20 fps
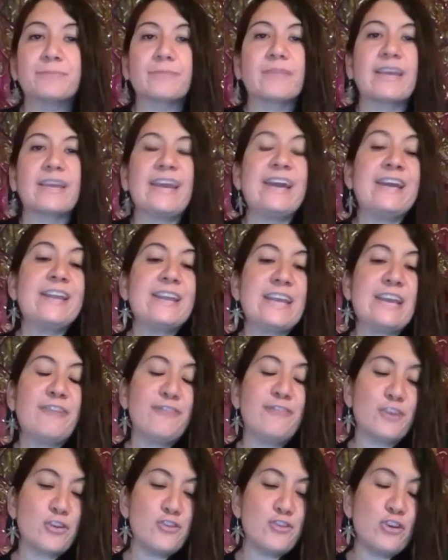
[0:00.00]
And if
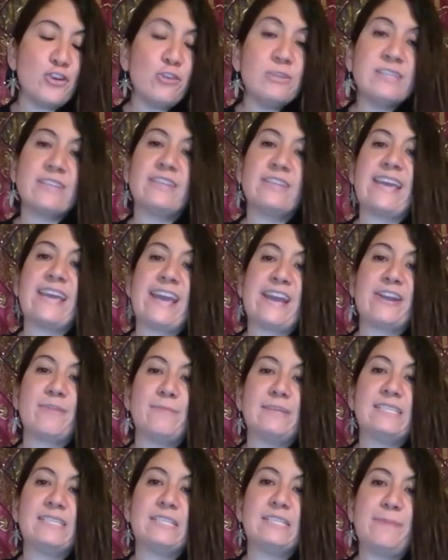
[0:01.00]
you're new to the
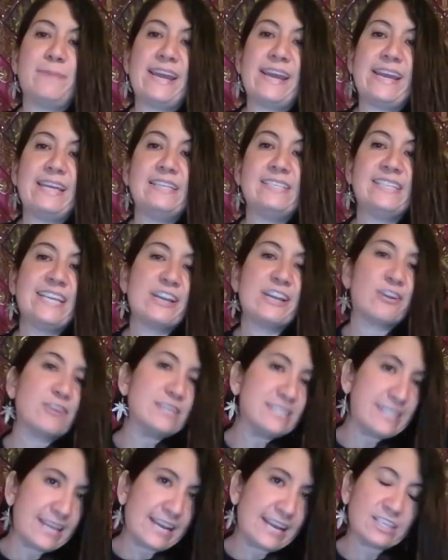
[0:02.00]
cannabis space here in
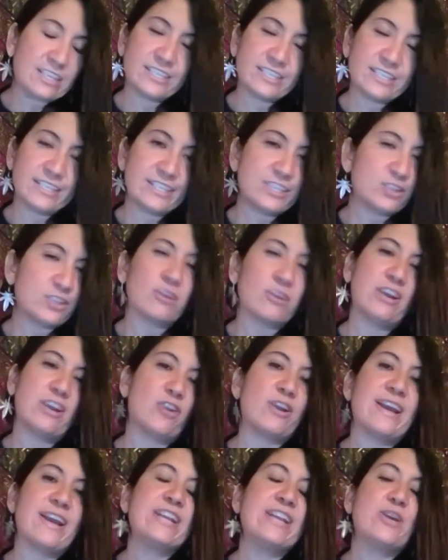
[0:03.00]
Texas
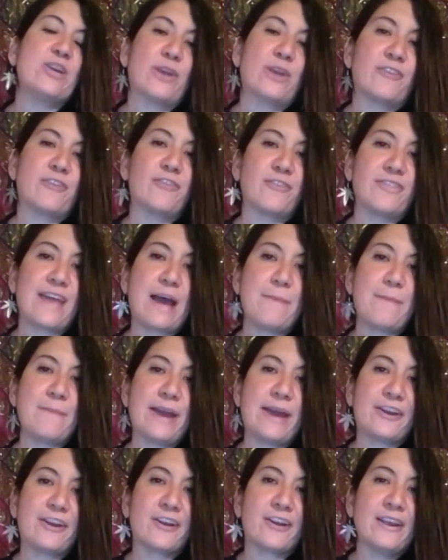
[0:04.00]
or anywhere for that
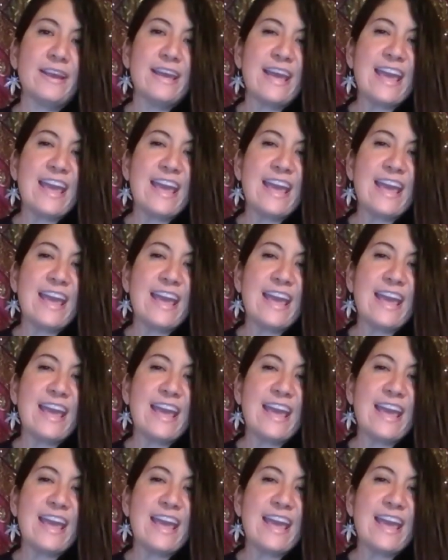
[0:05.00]
matter,